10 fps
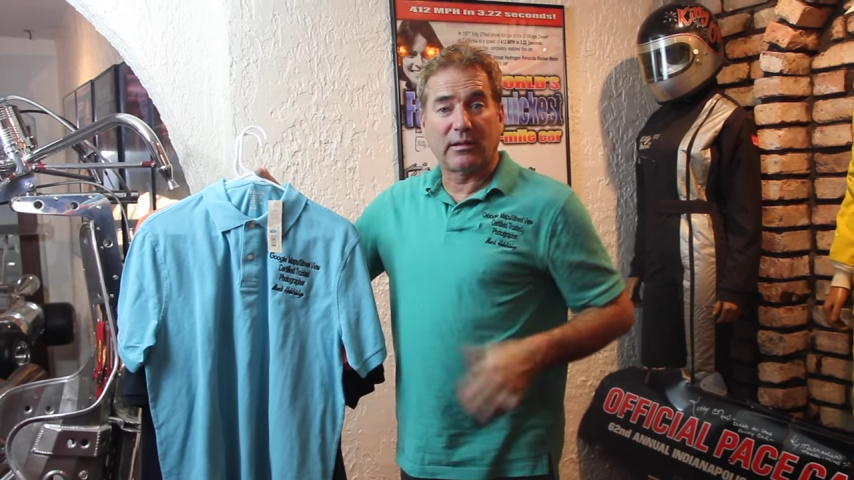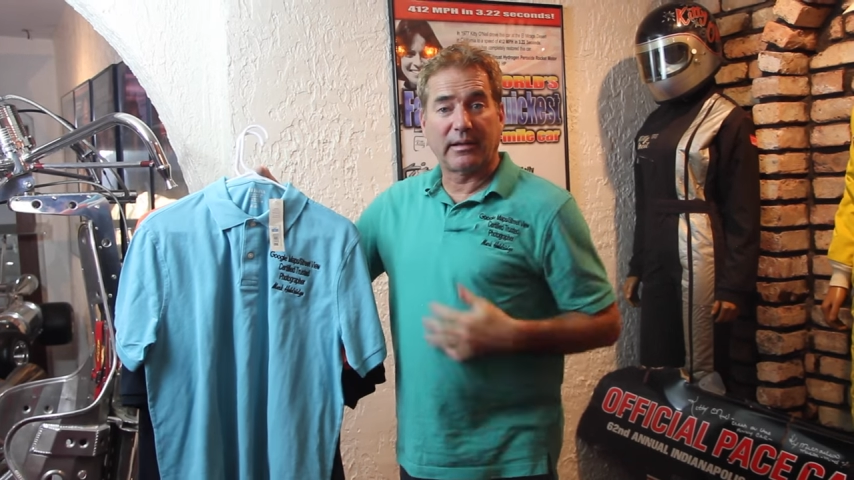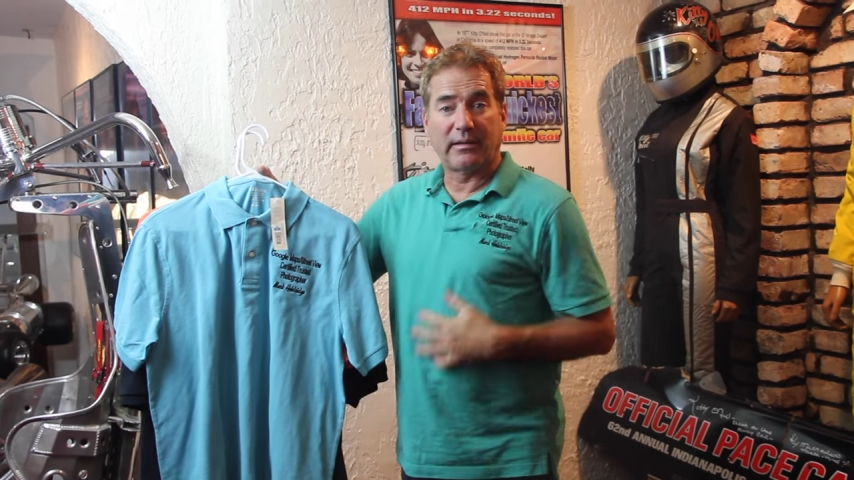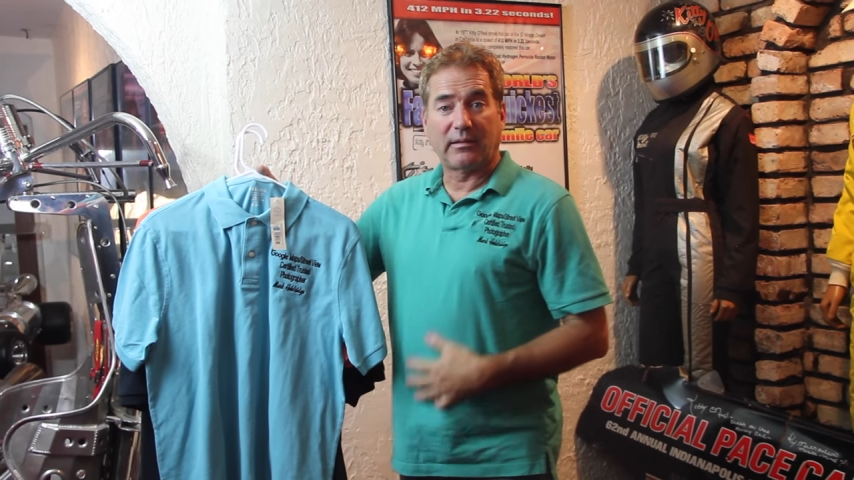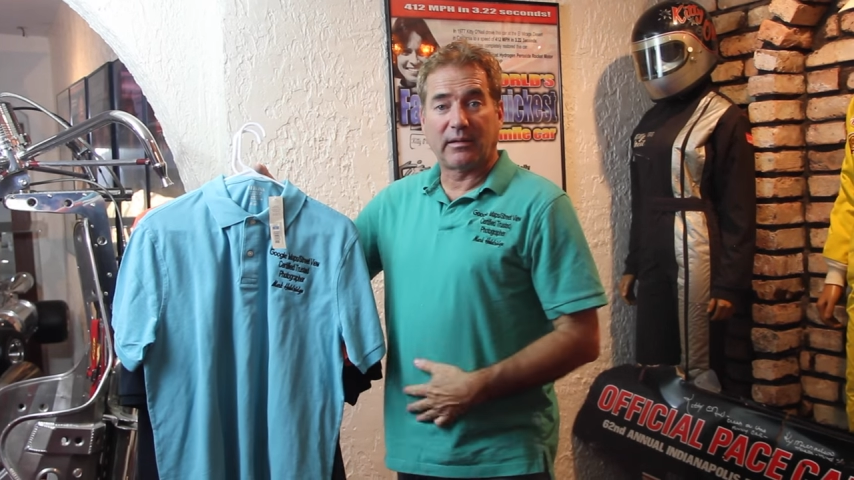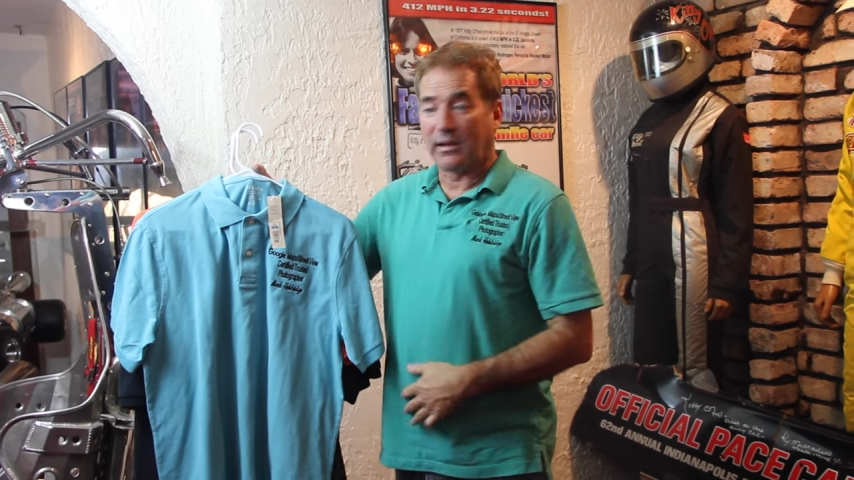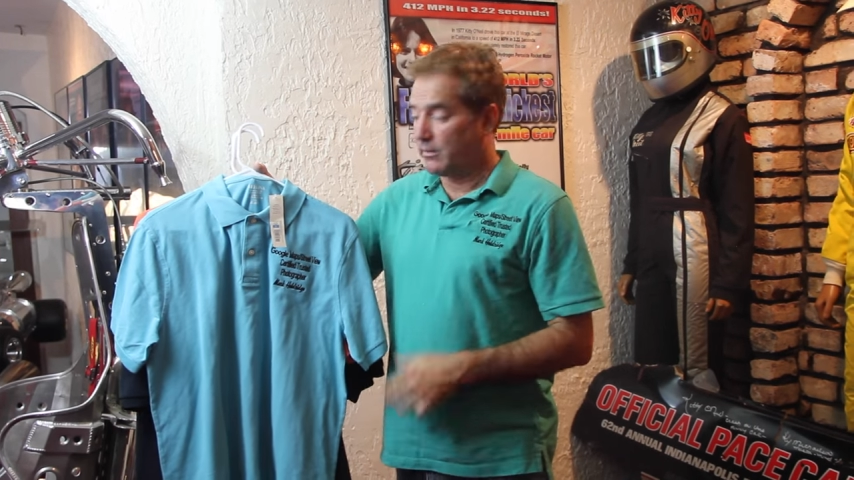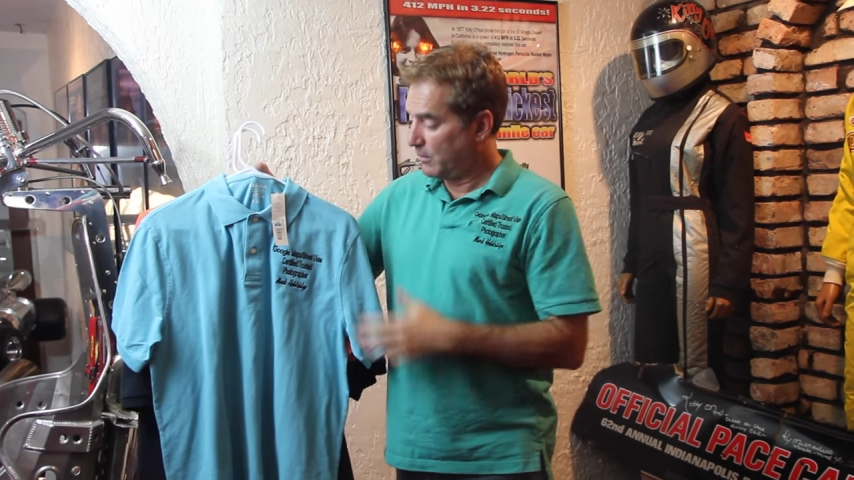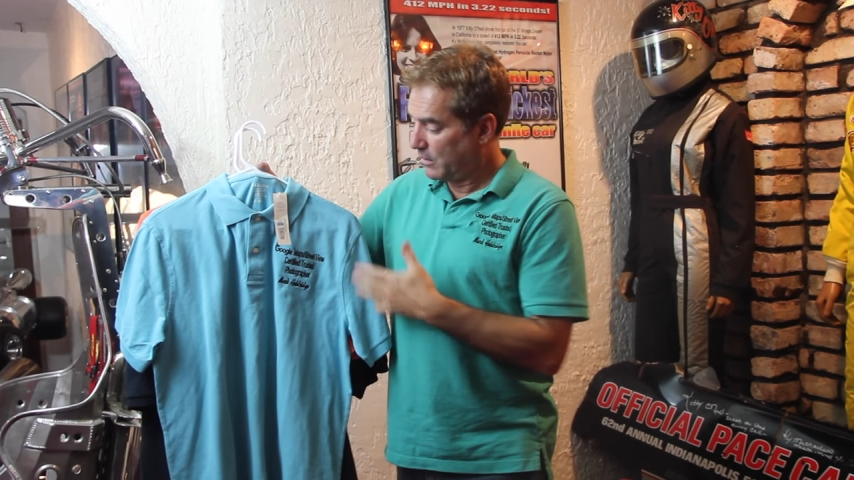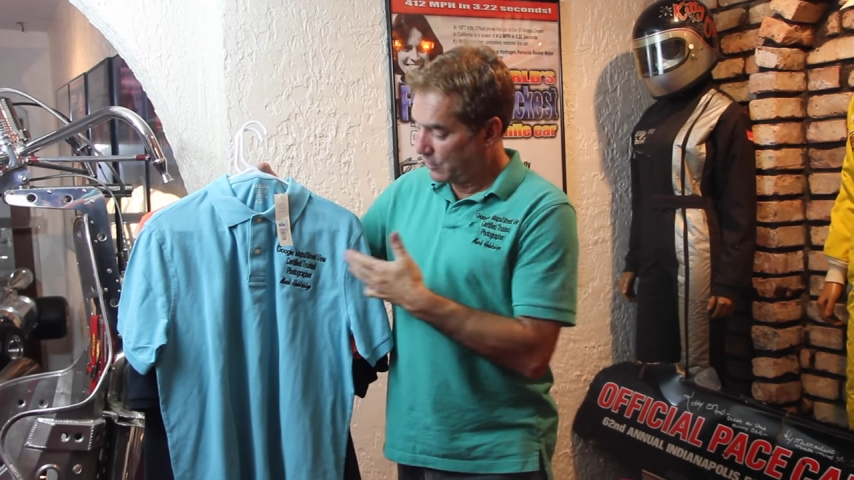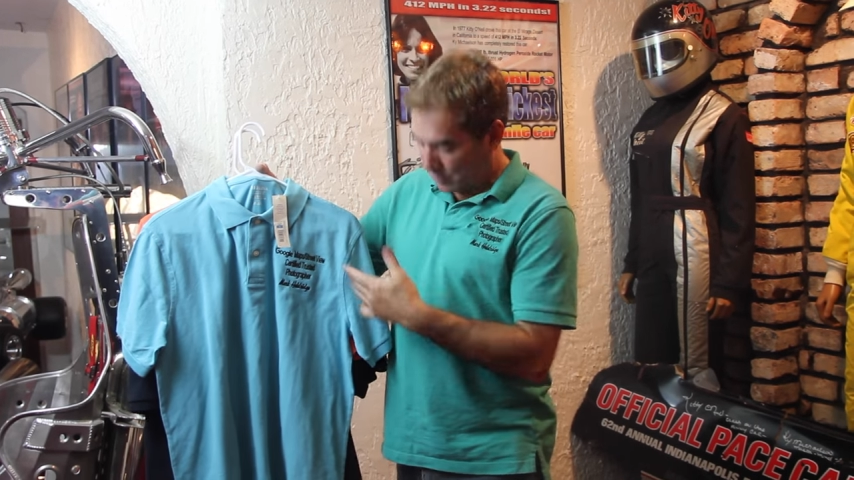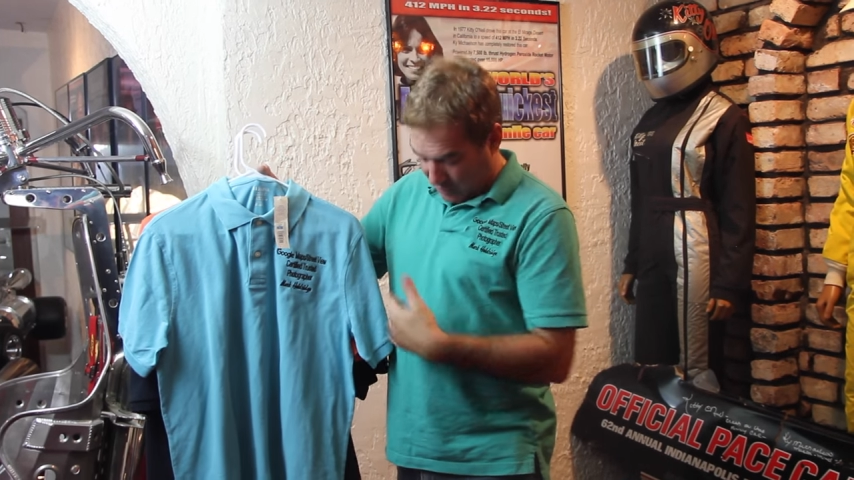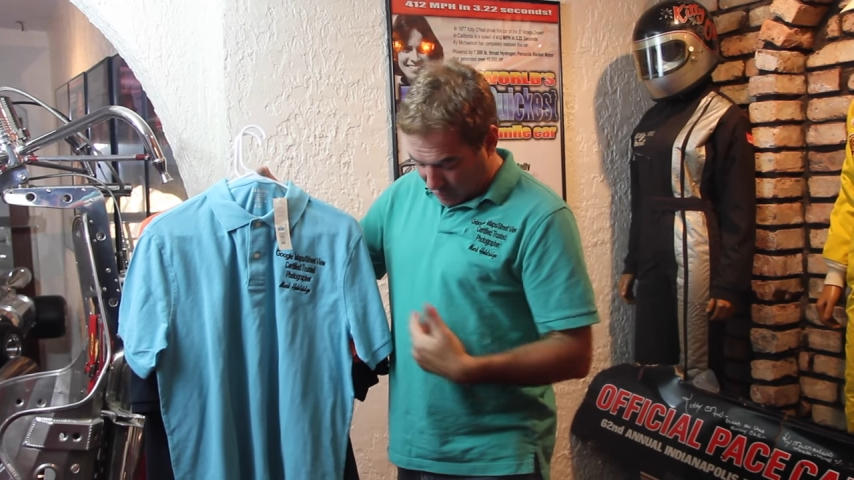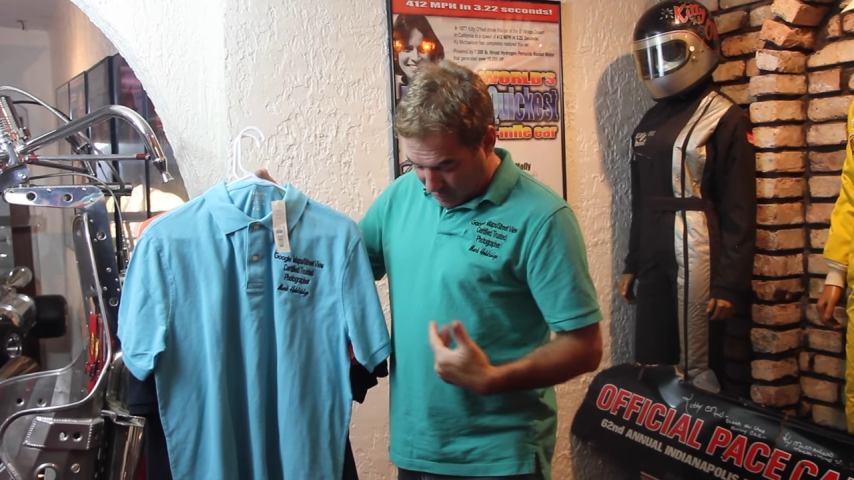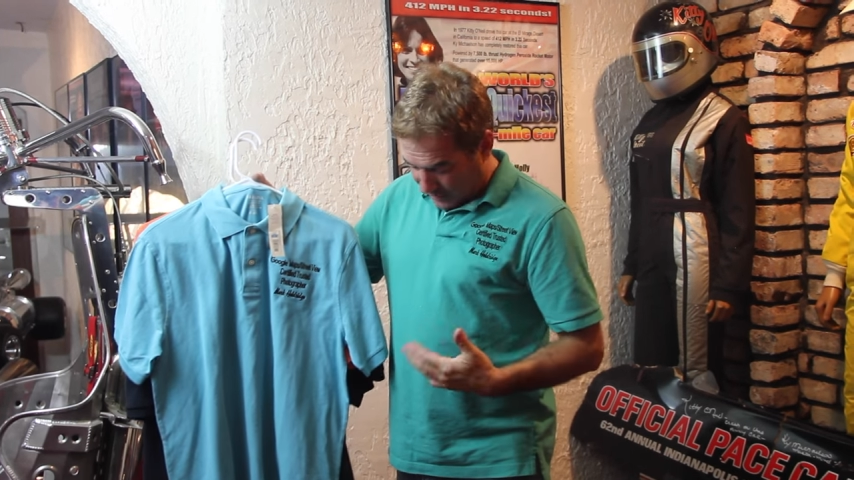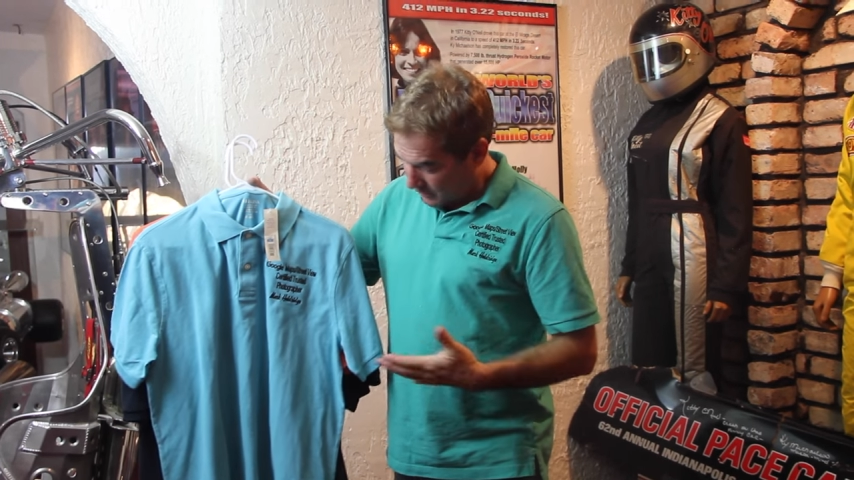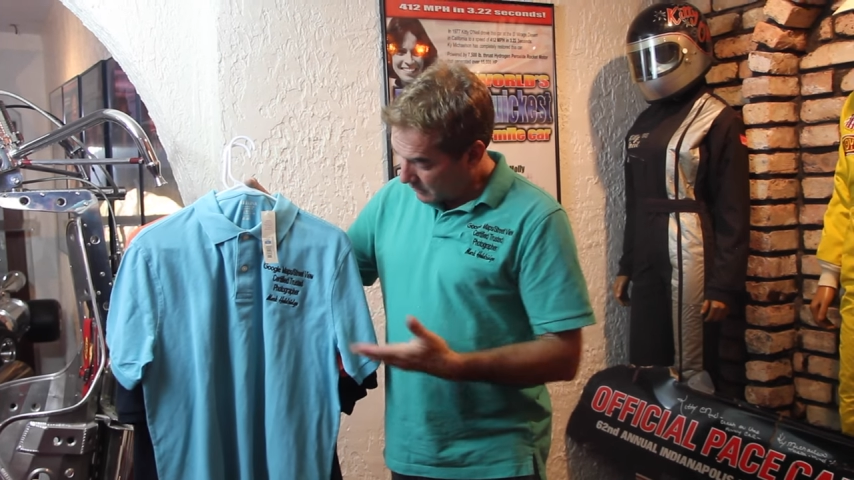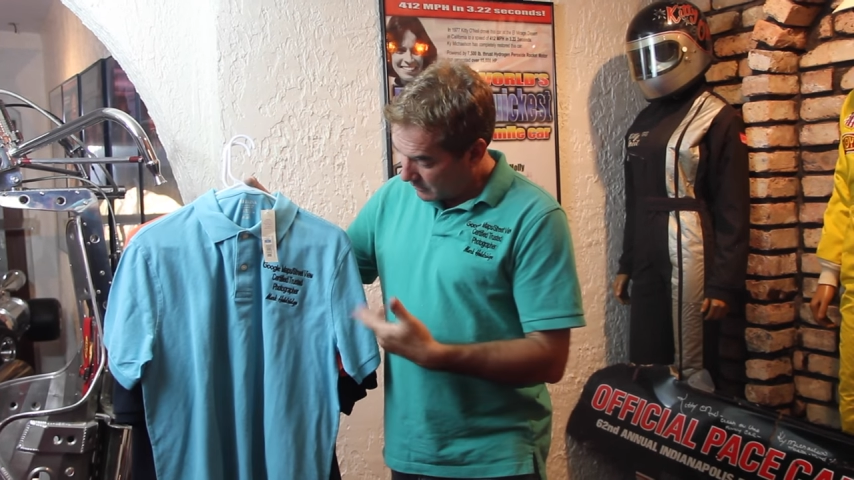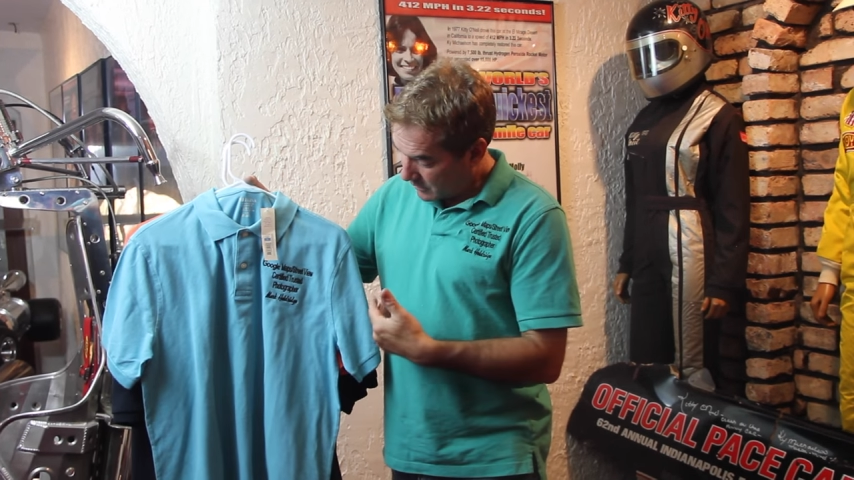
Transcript: like this uh, turquoise and